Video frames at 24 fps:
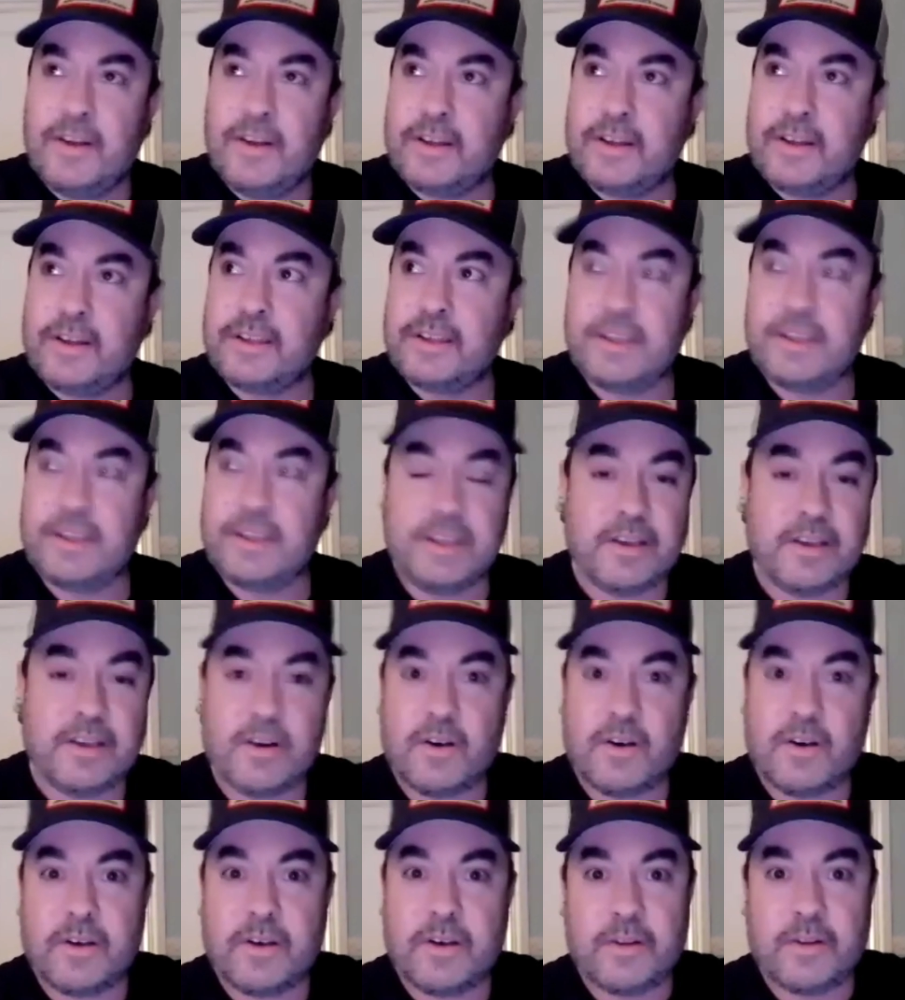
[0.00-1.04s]
on Hee
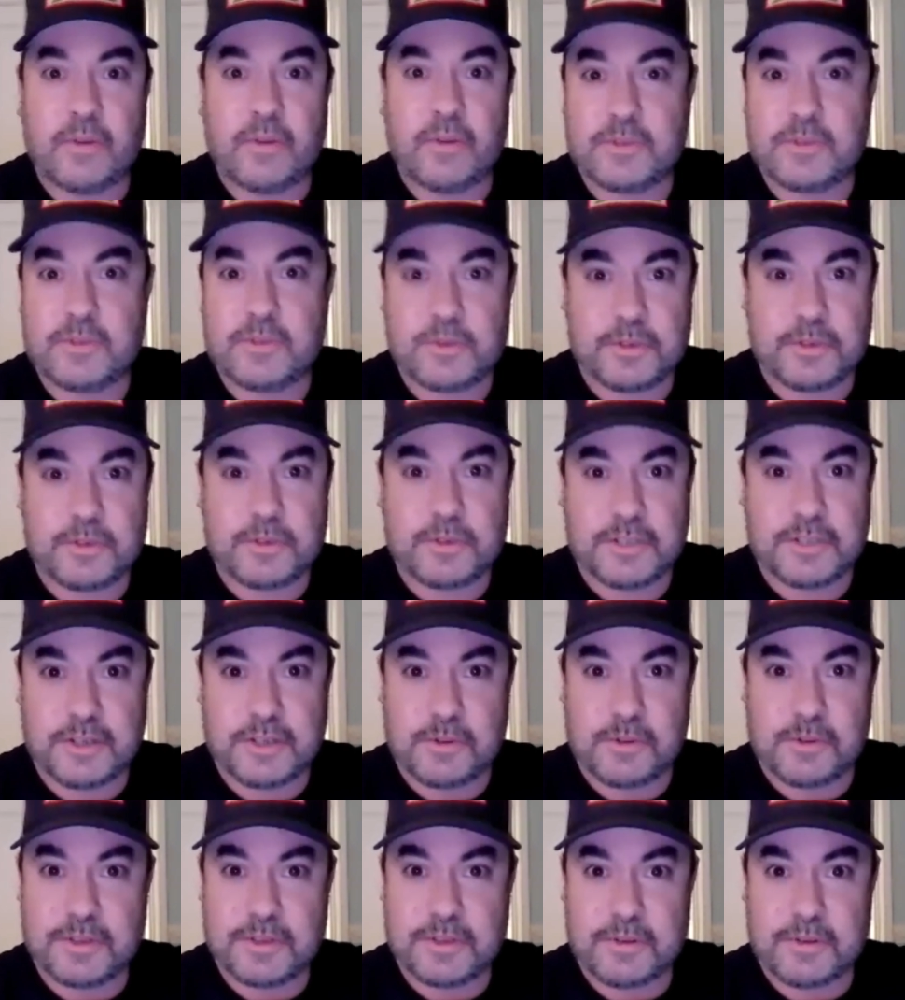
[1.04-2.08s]
Haw and all those sorts of
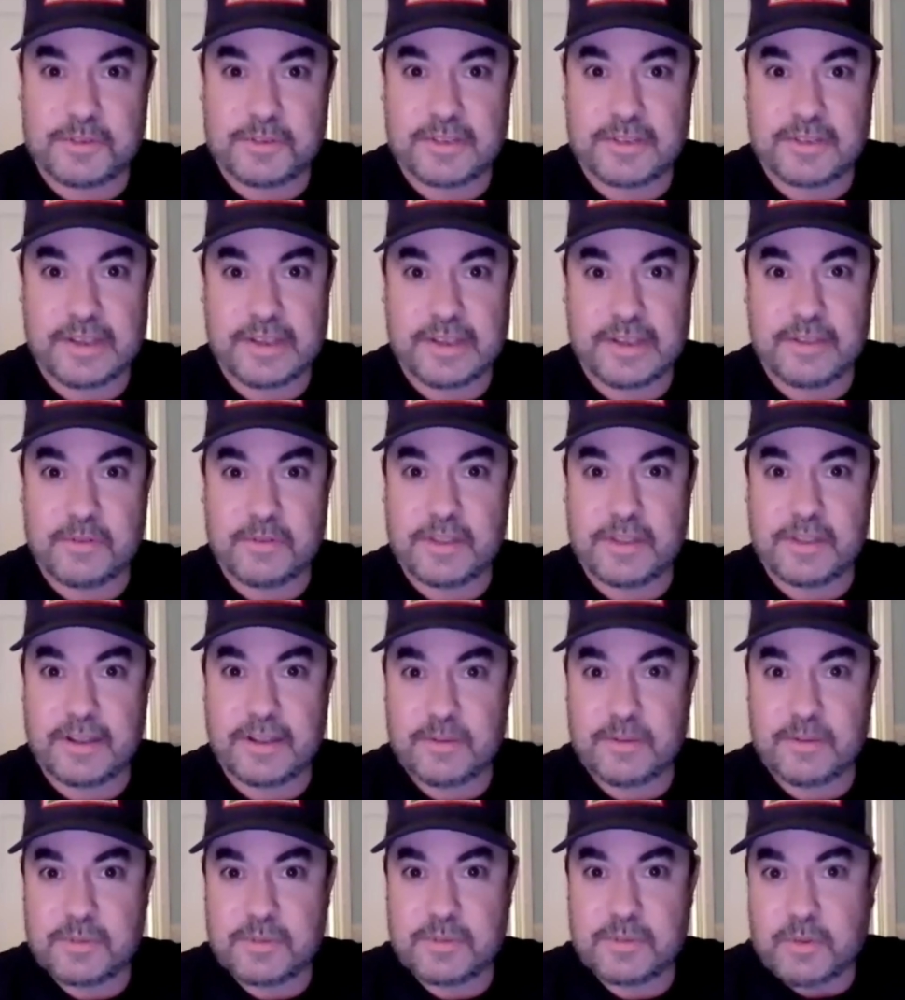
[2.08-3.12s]
shows. So
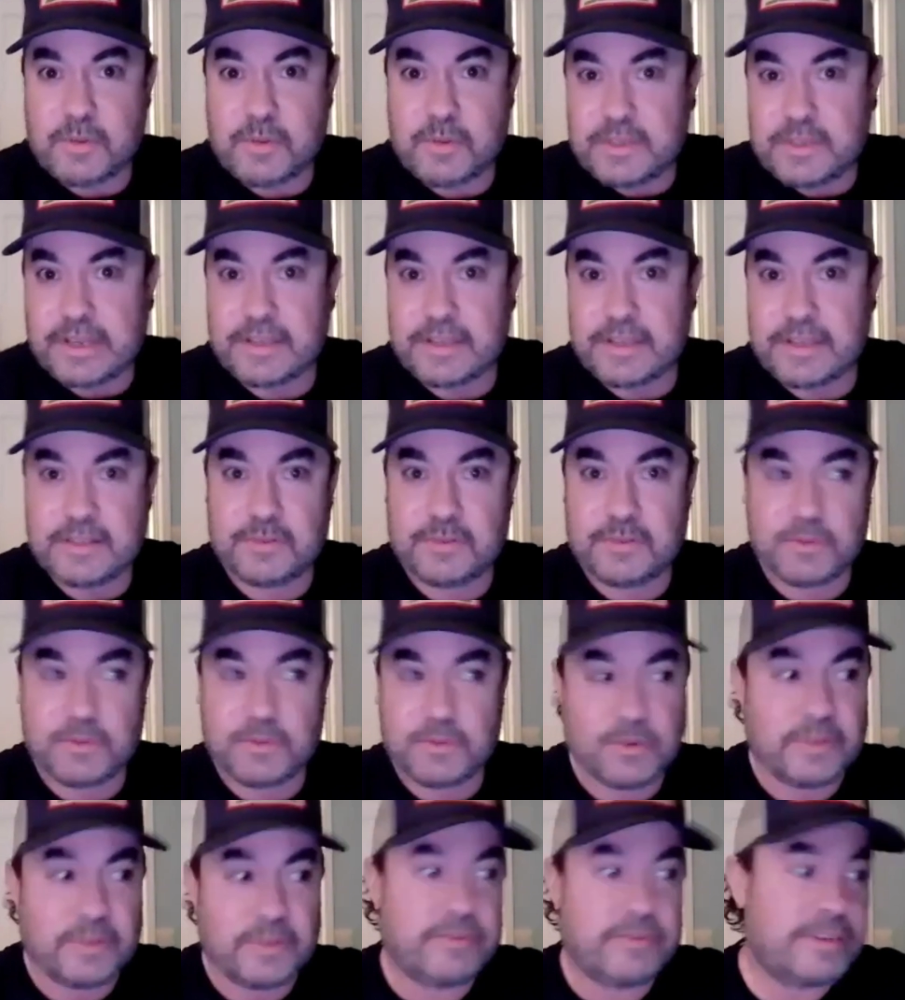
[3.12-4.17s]
it was always like a
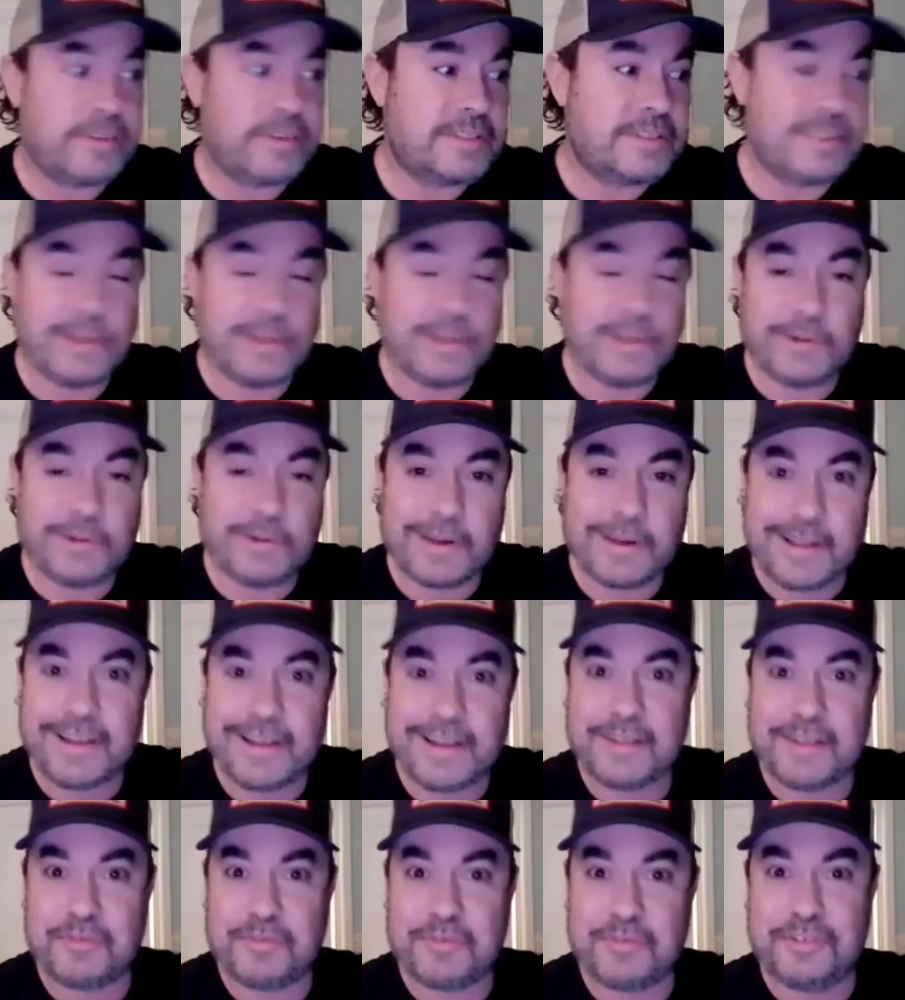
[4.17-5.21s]
sort of a secret
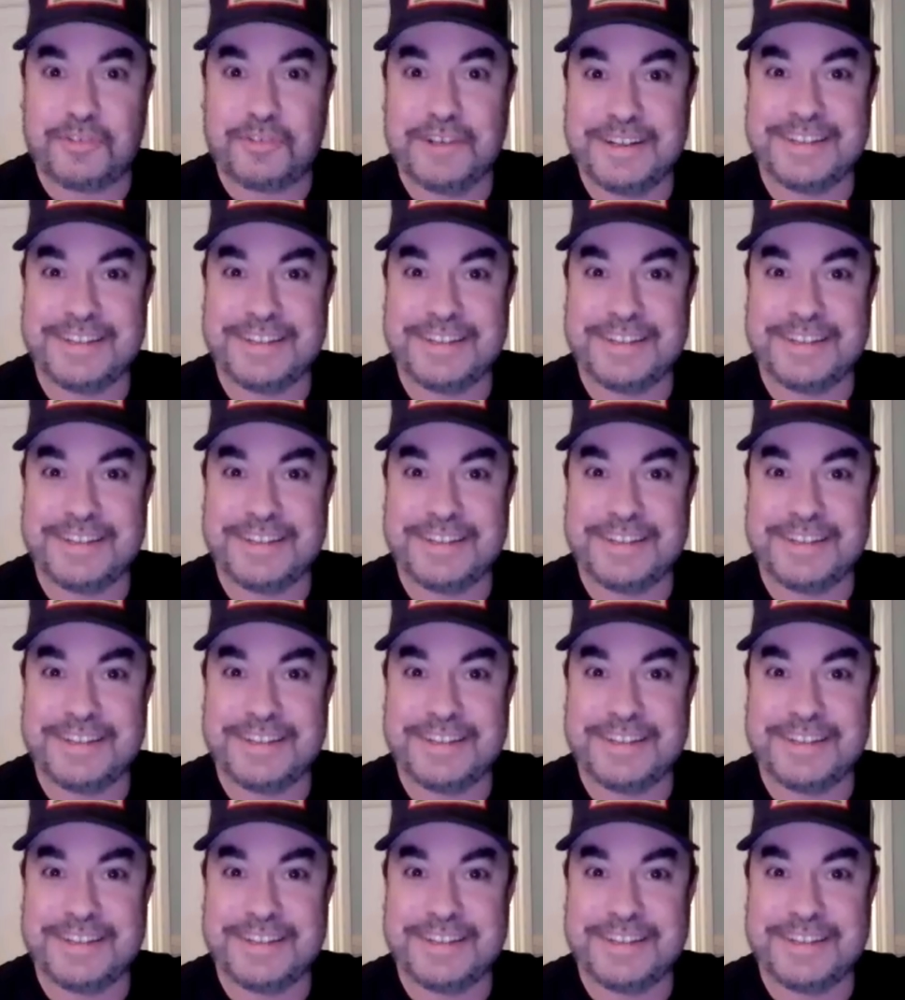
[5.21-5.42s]
kind of